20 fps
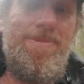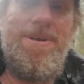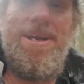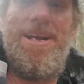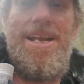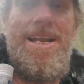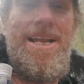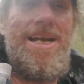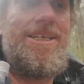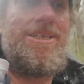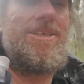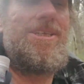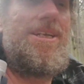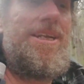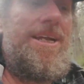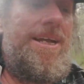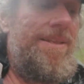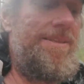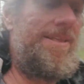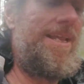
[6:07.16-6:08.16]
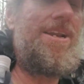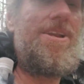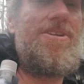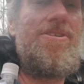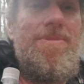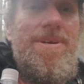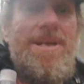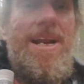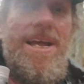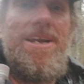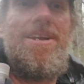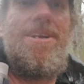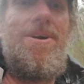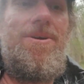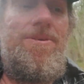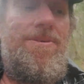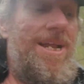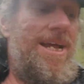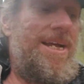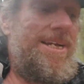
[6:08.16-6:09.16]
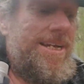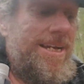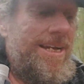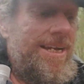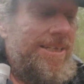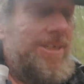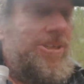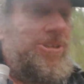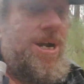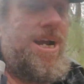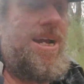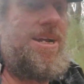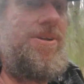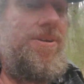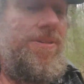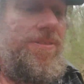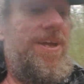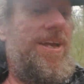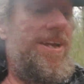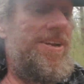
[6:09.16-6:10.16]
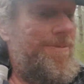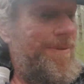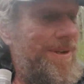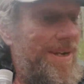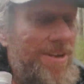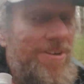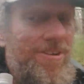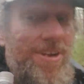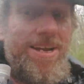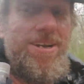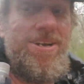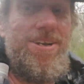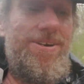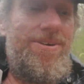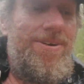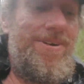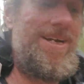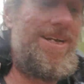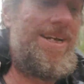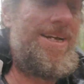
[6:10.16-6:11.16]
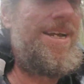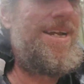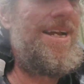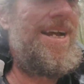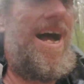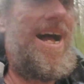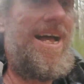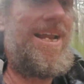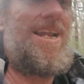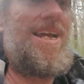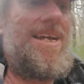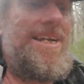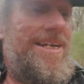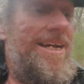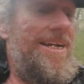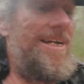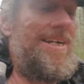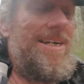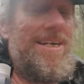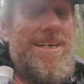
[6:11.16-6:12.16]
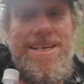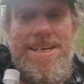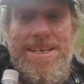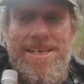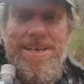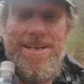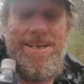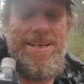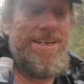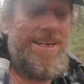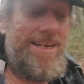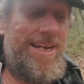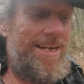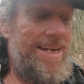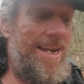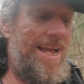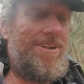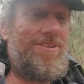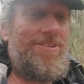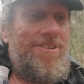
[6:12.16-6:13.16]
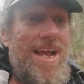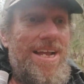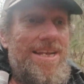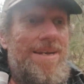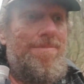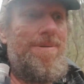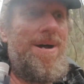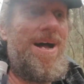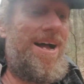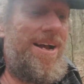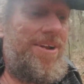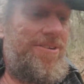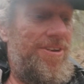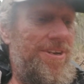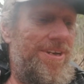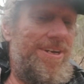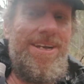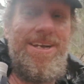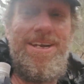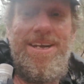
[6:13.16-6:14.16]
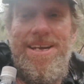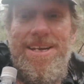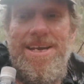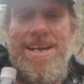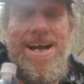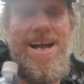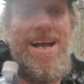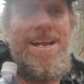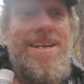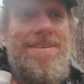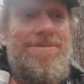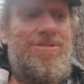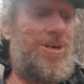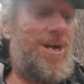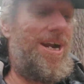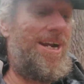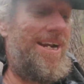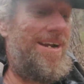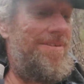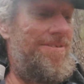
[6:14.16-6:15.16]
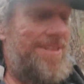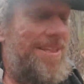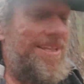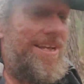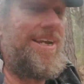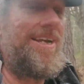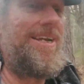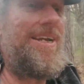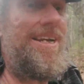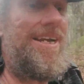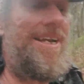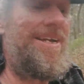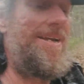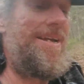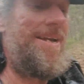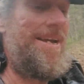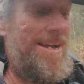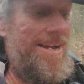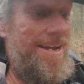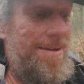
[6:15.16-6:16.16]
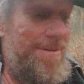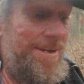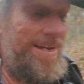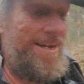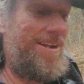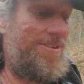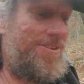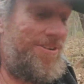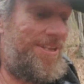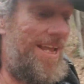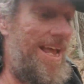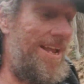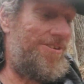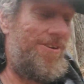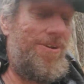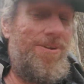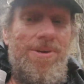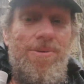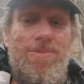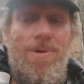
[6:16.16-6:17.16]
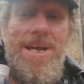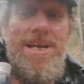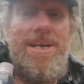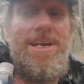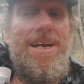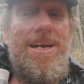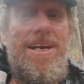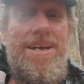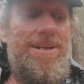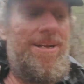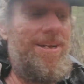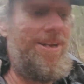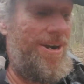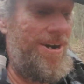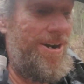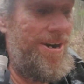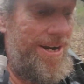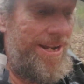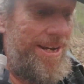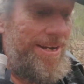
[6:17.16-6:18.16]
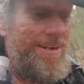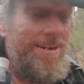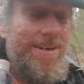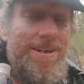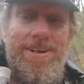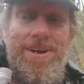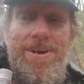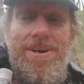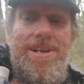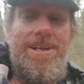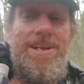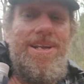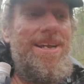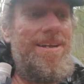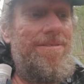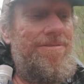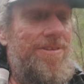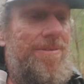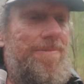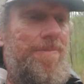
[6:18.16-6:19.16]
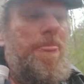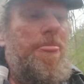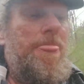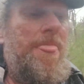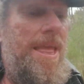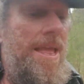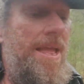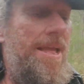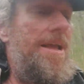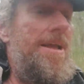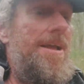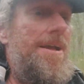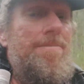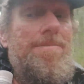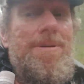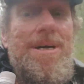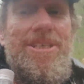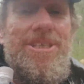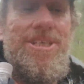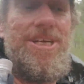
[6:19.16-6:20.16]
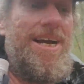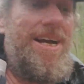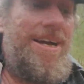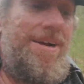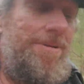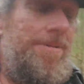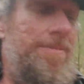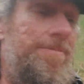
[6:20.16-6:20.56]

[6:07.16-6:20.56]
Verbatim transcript: mean I like, that doesn't mean I don't like uh, trying new things because I do. I like uh, getting outside the box and I love trying everything. Man, that's, that's the only way to learn and learn and live. But uh,